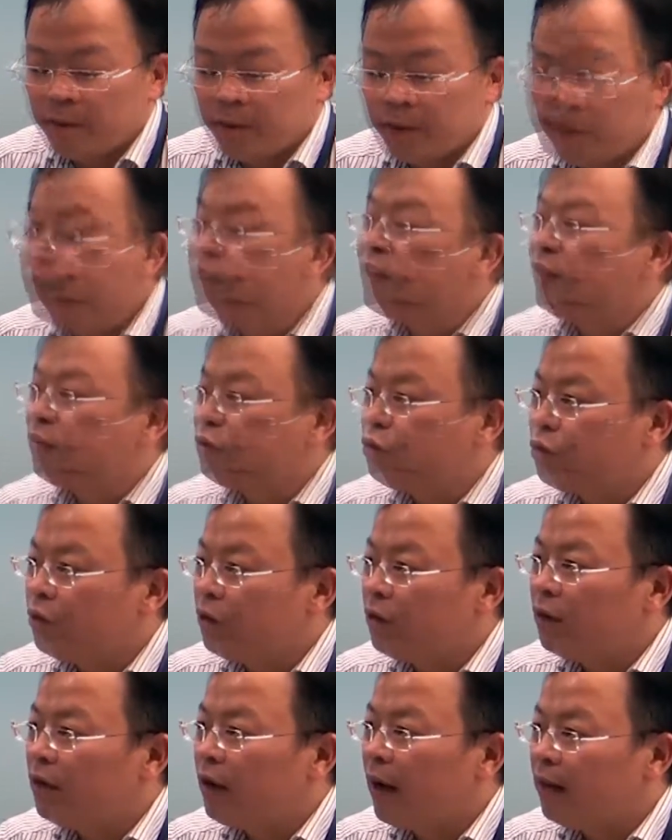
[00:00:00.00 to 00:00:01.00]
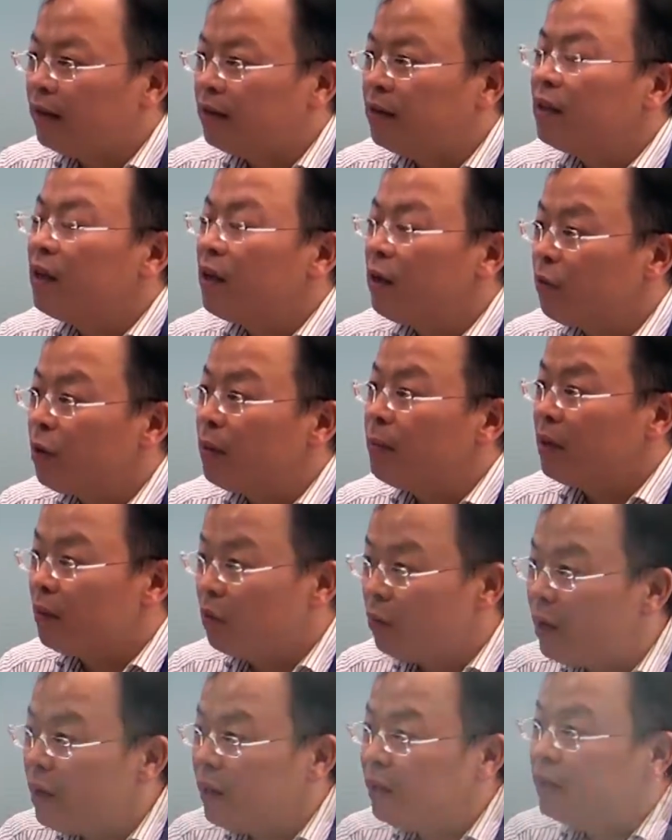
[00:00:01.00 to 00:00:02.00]
industry, I think it will be
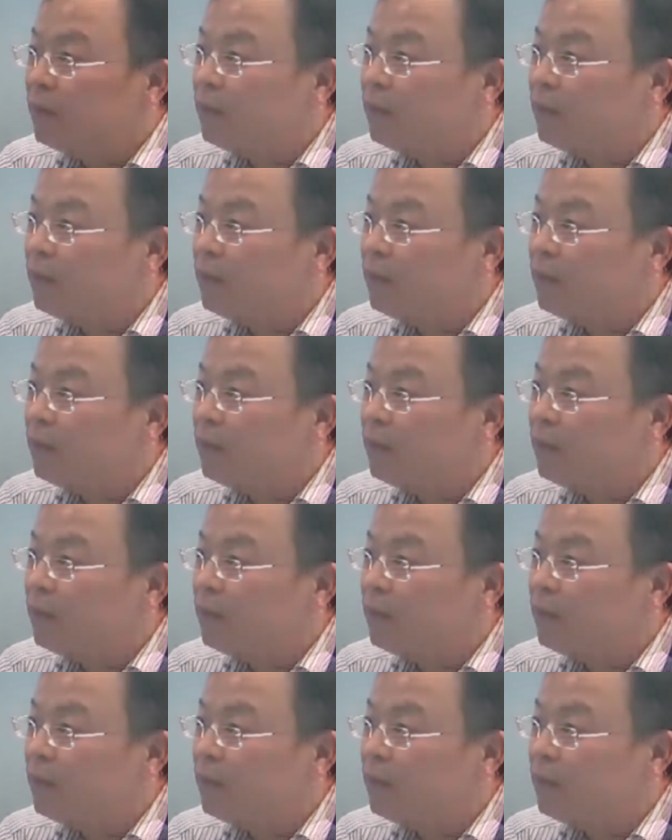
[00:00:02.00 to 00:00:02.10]
great.